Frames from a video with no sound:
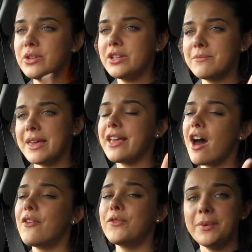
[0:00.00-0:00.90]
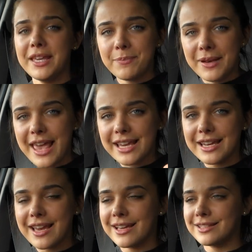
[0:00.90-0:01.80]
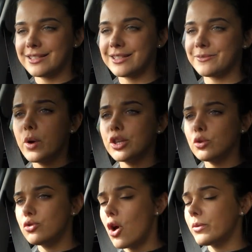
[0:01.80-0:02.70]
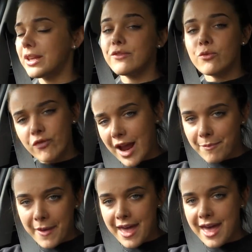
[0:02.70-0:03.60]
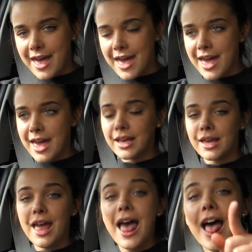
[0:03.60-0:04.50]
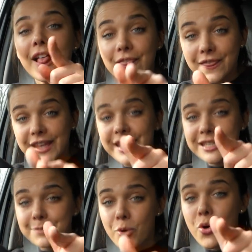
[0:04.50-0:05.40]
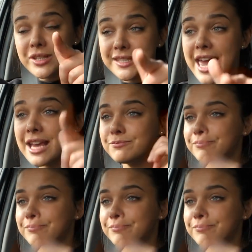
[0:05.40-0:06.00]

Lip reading: You make it hard for me to play nice when you don't even run back. These boys ain't